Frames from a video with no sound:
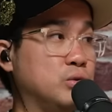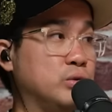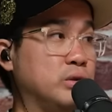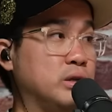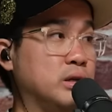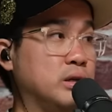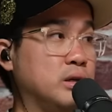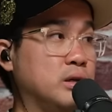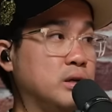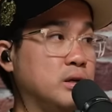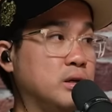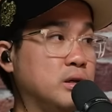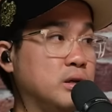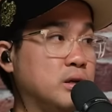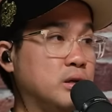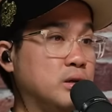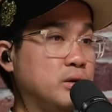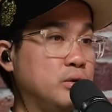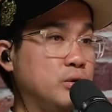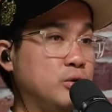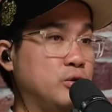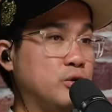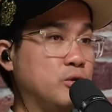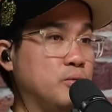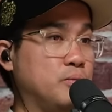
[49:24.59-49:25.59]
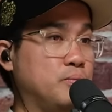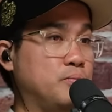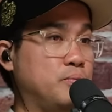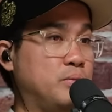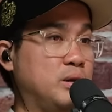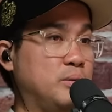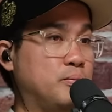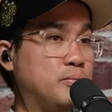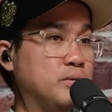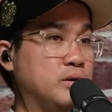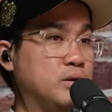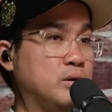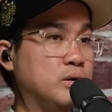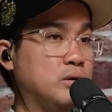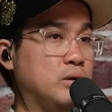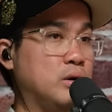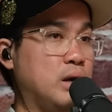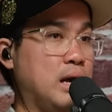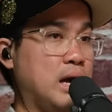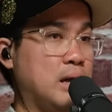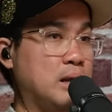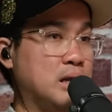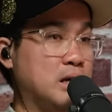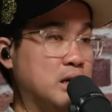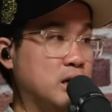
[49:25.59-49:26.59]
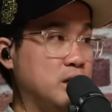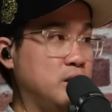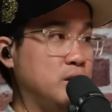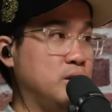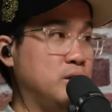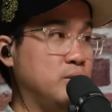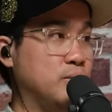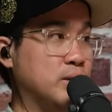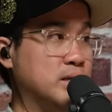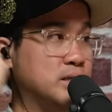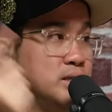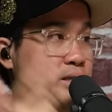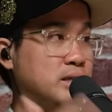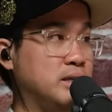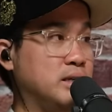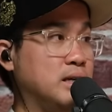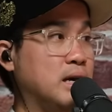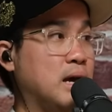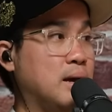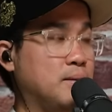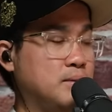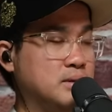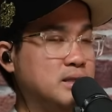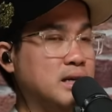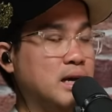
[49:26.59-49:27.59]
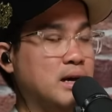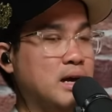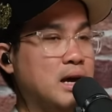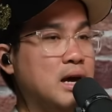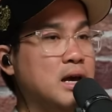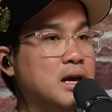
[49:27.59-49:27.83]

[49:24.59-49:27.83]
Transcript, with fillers: to the Europe people and earn Americans, U S D and yeah.